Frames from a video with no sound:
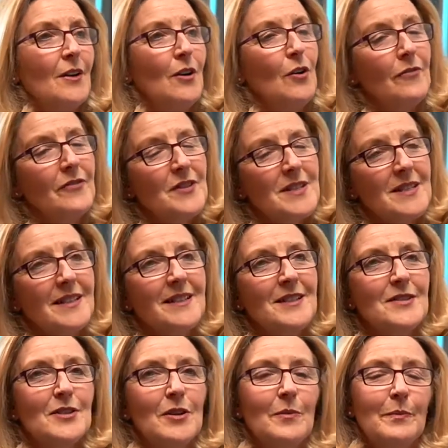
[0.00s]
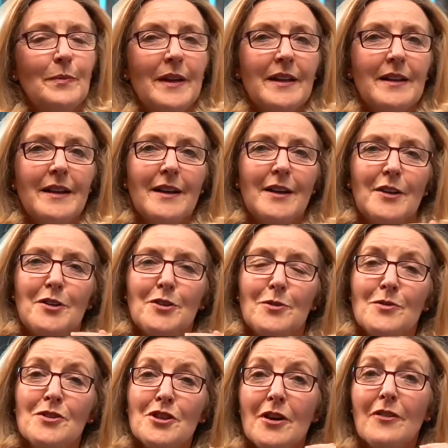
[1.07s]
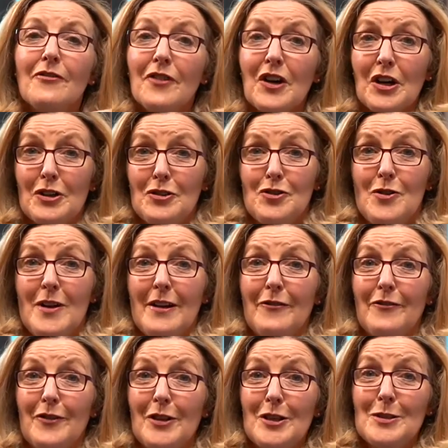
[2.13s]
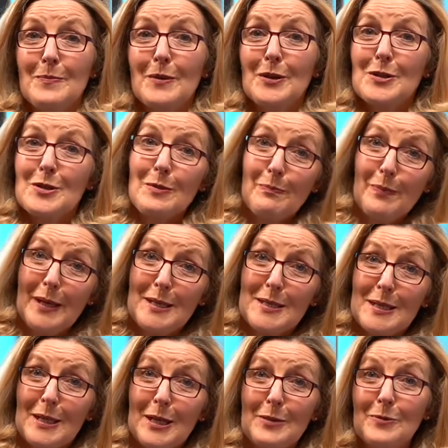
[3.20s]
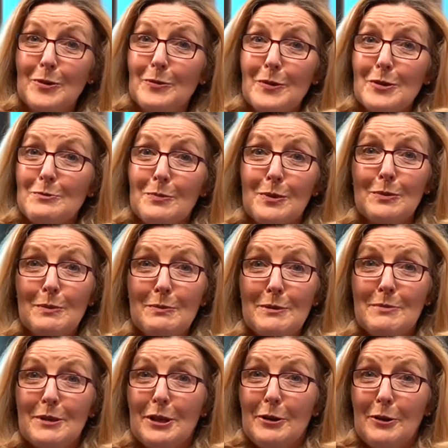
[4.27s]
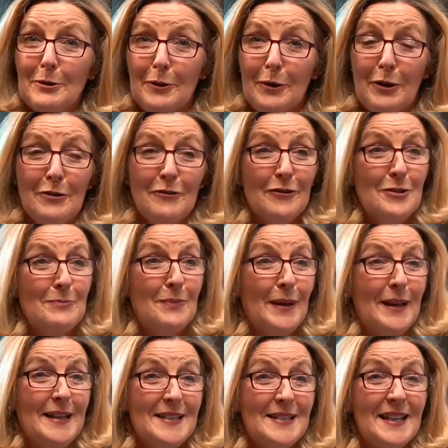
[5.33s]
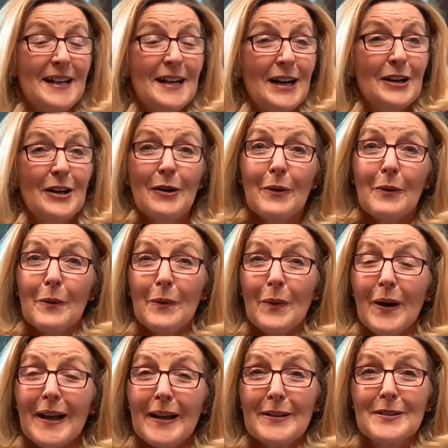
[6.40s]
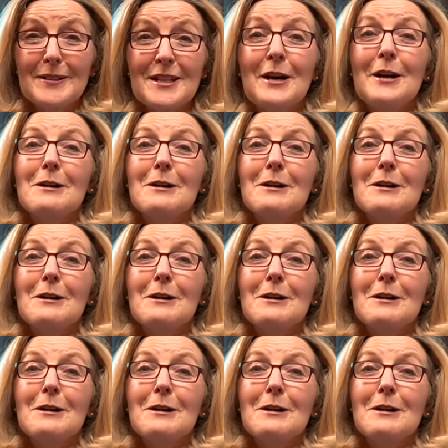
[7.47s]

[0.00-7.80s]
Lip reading: Obviously, don't pick a huge funk track for this, because the bass line will most probably be going all over the place and going wild.